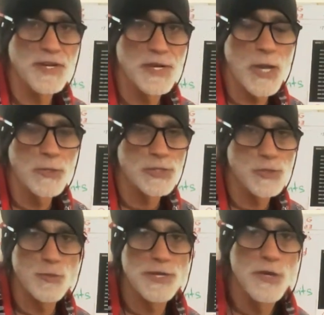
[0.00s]

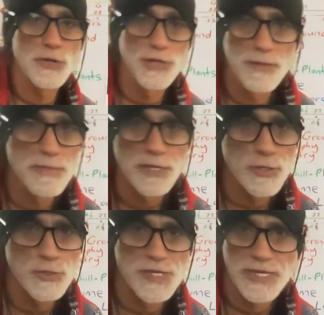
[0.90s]
notes. We're not going to be
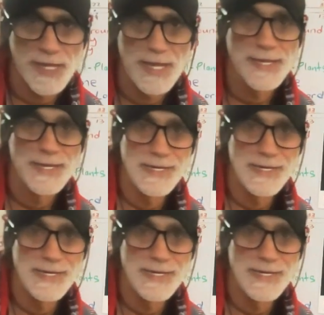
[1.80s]
using that.